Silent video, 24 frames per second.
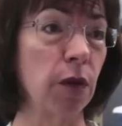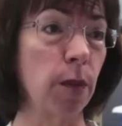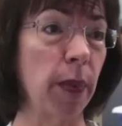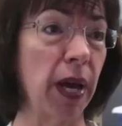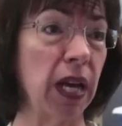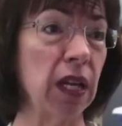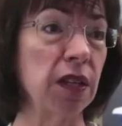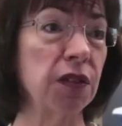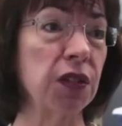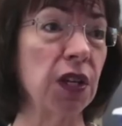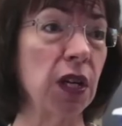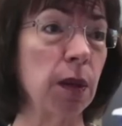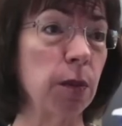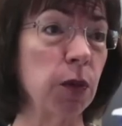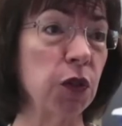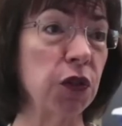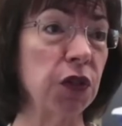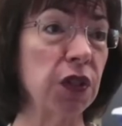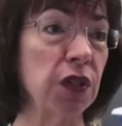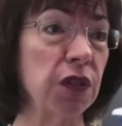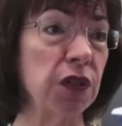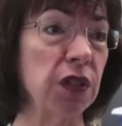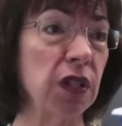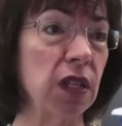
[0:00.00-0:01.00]
from
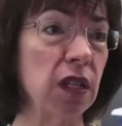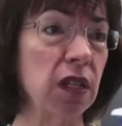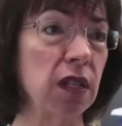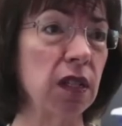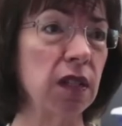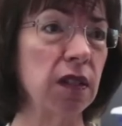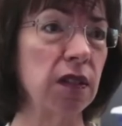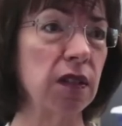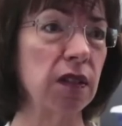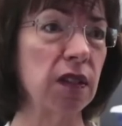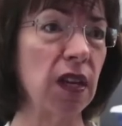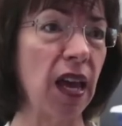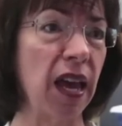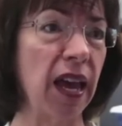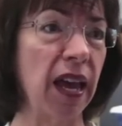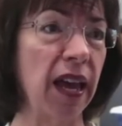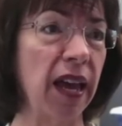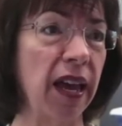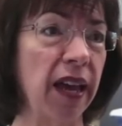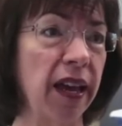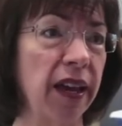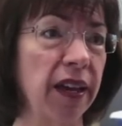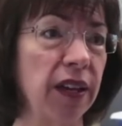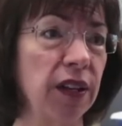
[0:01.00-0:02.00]
Alzheimer's disease,
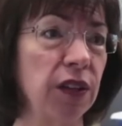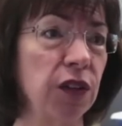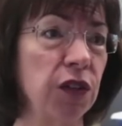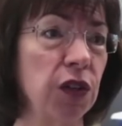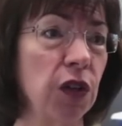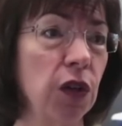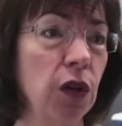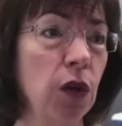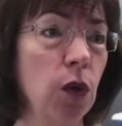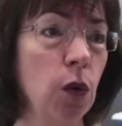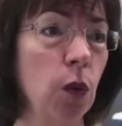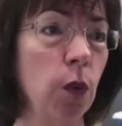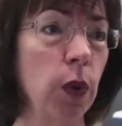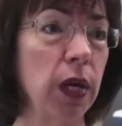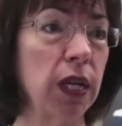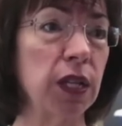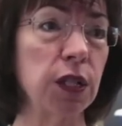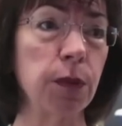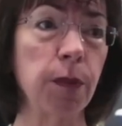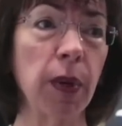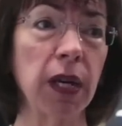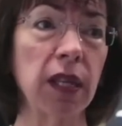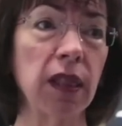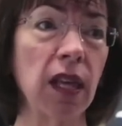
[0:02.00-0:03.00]
and we
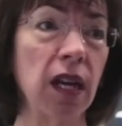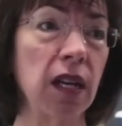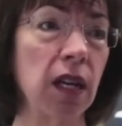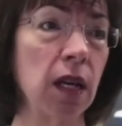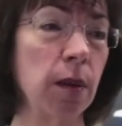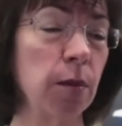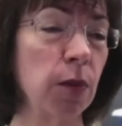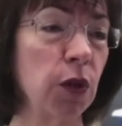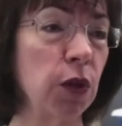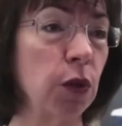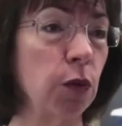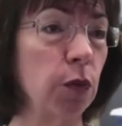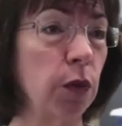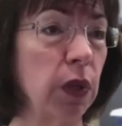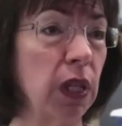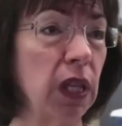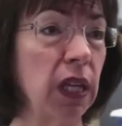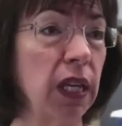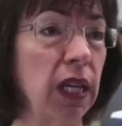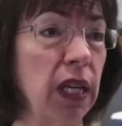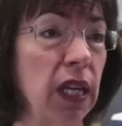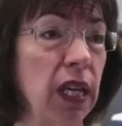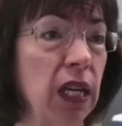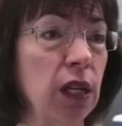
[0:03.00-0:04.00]
expect that number to
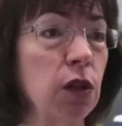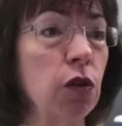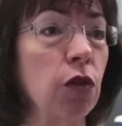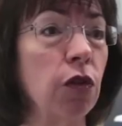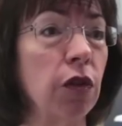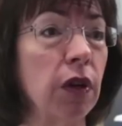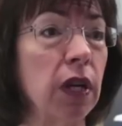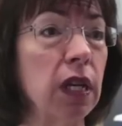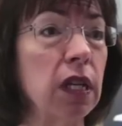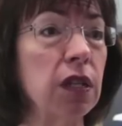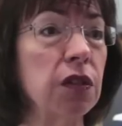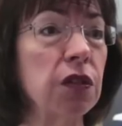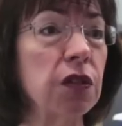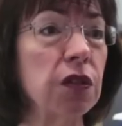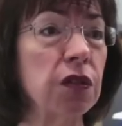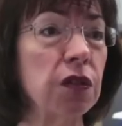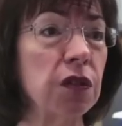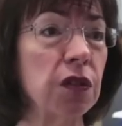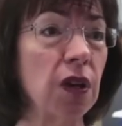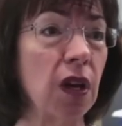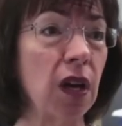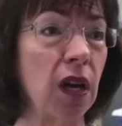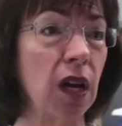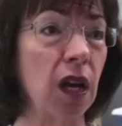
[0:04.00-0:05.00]
really
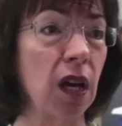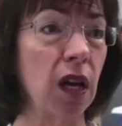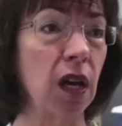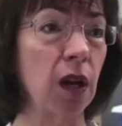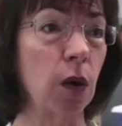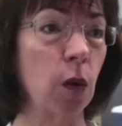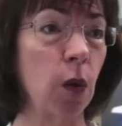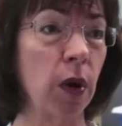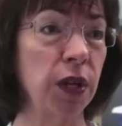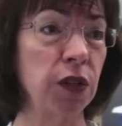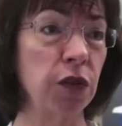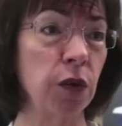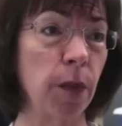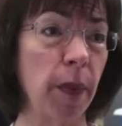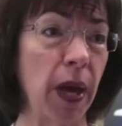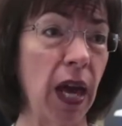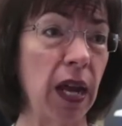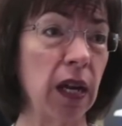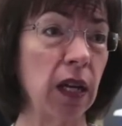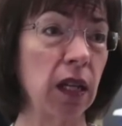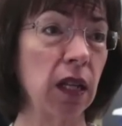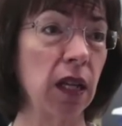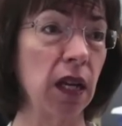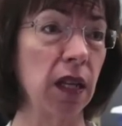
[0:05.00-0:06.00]
increase uh, quite
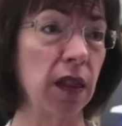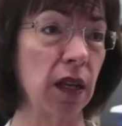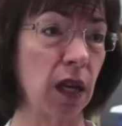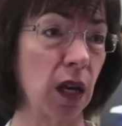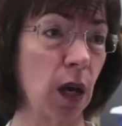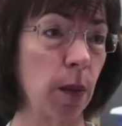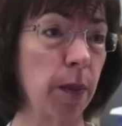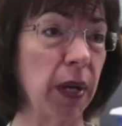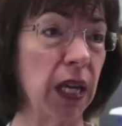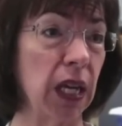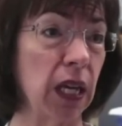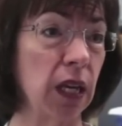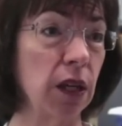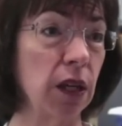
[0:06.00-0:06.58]
dramatically in the coming